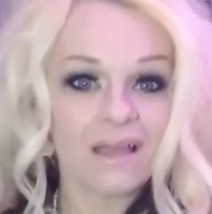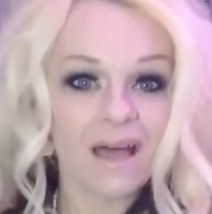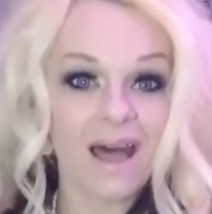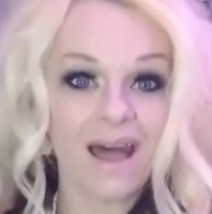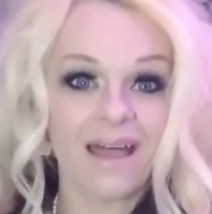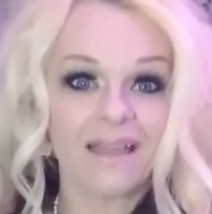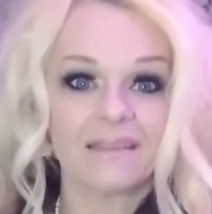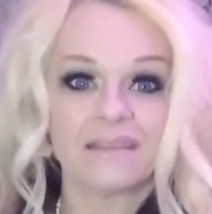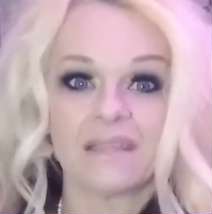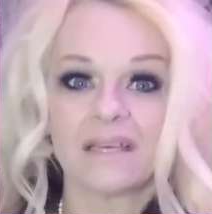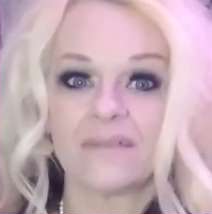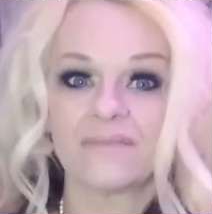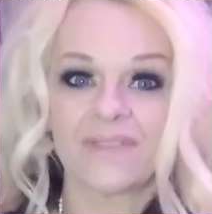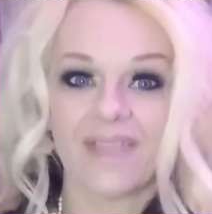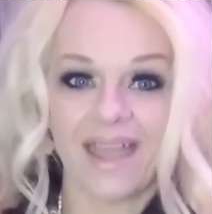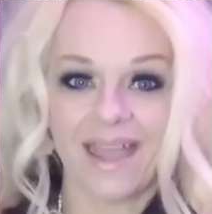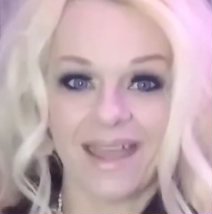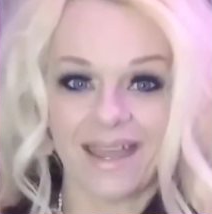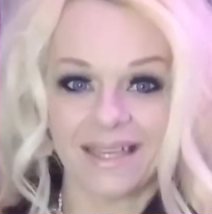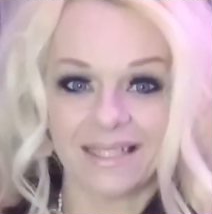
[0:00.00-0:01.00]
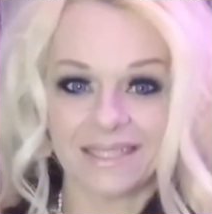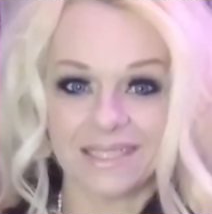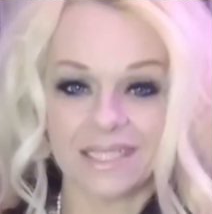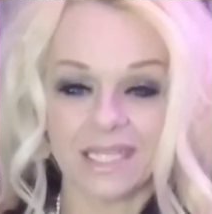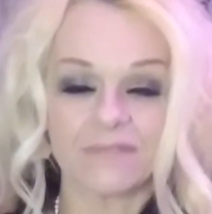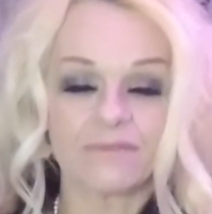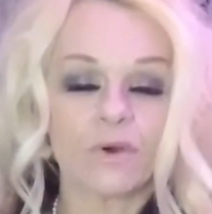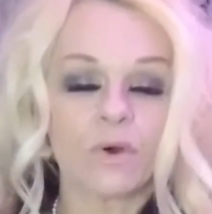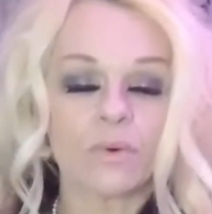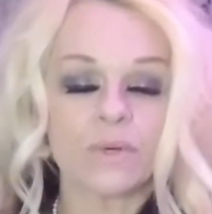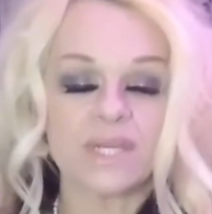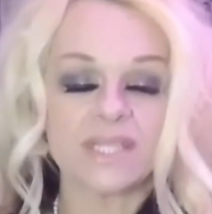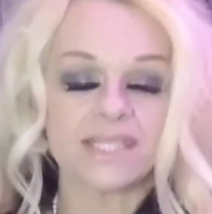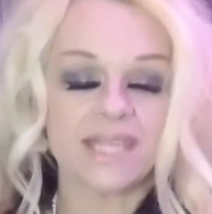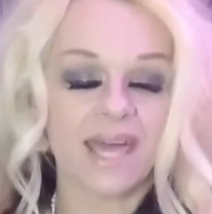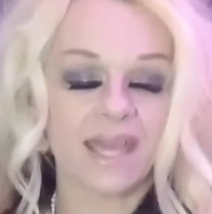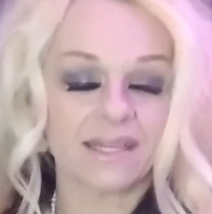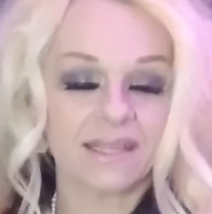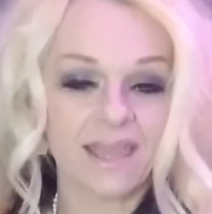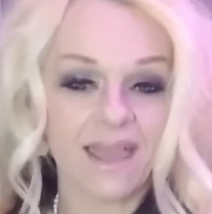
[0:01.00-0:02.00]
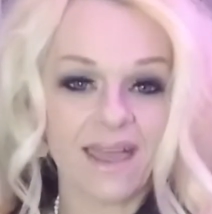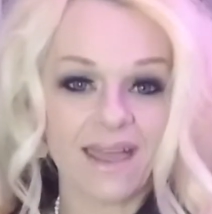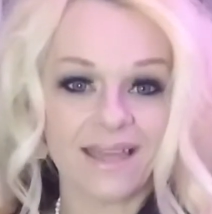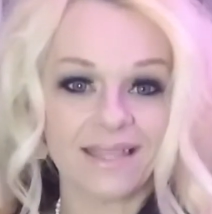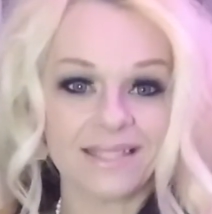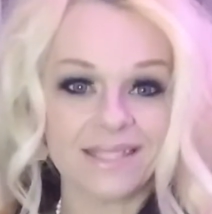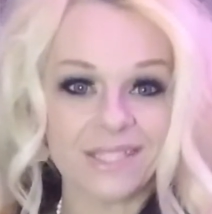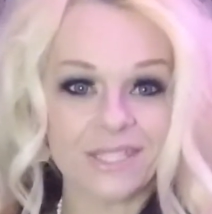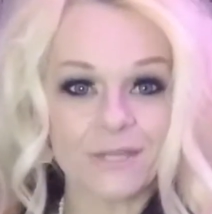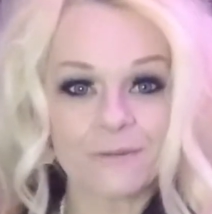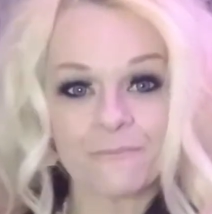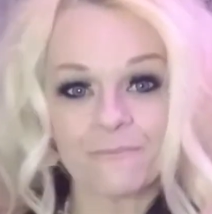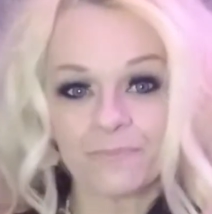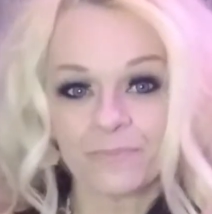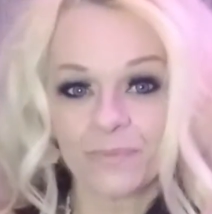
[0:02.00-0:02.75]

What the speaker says: I love cats. I've always had cats.